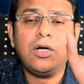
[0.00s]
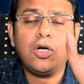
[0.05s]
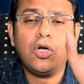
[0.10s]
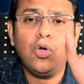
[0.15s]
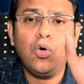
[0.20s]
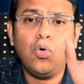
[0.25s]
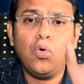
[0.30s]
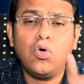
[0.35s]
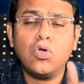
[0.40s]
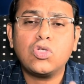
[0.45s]

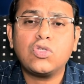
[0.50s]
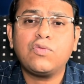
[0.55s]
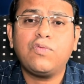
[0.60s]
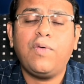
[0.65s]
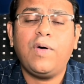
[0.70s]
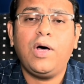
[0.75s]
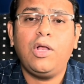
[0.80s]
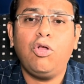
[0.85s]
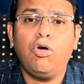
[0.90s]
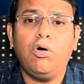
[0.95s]
close
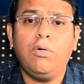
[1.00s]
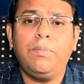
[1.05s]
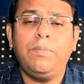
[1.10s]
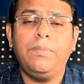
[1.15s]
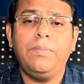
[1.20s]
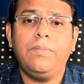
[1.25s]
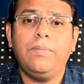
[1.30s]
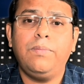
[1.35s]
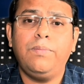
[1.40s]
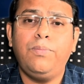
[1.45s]

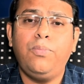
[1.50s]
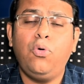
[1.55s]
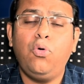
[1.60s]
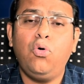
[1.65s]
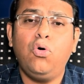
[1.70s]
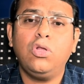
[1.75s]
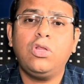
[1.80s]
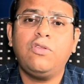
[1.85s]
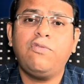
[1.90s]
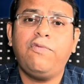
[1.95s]
follow
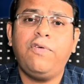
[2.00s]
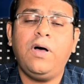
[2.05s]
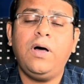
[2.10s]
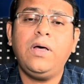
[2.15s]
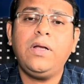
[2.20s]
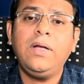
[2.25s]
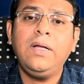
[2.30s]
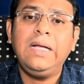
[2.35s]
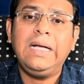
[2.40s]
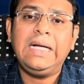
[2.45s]
both
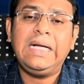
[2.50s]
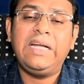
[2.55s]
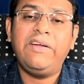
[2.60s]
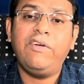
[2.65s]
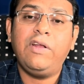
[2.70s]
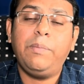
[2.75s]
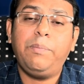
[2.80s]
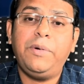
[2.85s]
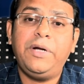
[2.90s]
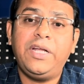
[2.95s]
for
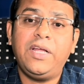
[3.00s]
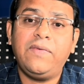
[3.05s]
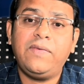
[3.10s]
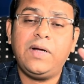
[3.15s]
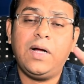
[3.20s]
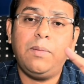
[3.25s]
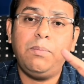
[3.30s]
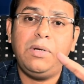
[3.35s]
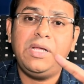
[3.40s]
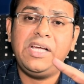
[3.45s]
development of
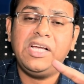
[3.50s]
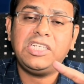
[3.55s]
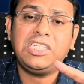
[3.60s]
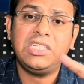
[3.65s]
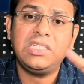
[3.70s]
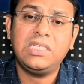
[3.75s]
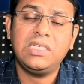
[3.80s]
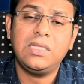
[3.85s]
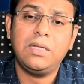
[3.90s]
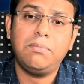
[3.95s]

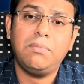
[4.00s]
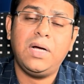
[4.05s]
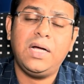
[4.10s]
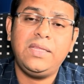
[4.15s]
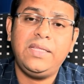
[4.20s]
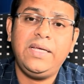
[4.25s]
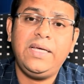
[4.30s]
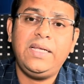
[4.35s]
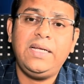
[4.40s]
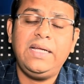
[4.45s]
complications in the
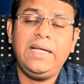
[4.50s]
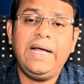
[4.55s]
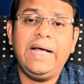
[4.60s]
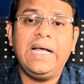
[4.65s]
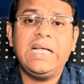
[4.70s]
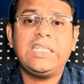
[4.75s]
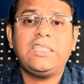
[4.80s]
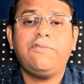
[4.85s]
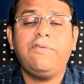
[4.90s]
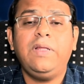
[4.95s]
mother
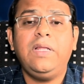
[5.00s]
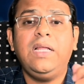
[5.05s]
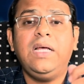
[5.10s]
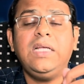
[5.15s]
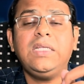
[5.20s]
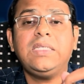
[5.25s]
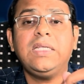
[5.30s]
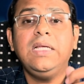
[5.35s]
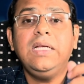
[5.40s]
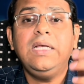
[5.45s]
as well
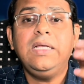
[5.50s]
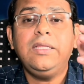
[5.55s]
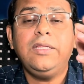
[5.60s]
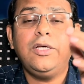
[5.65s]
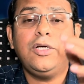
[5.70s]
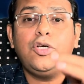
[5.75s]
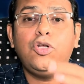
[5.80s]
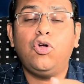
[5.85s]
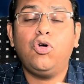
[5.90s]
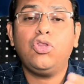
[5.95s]
as
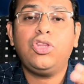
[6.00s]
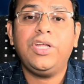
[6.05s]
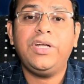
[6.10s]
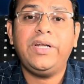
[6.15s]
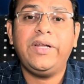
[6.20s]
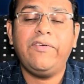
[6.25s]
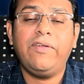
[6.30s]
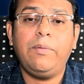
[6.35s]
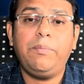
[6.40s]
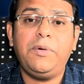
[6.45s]
the growth and
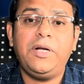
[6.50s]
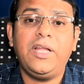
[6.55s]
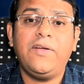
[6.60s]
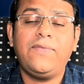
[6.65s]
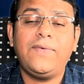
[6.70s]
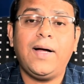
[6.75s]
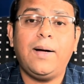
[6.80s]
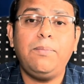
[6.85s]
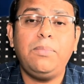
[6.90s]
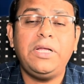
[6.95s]
development of
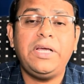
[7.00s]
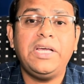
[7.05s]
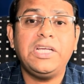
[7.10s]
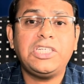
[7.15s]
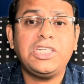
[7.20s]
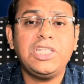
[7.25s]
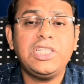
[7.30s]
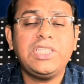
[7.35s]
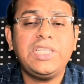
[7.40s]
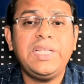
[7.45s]

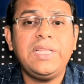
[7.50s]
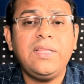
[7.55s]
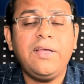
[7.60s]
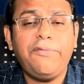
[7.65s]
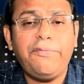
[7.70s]
complications in the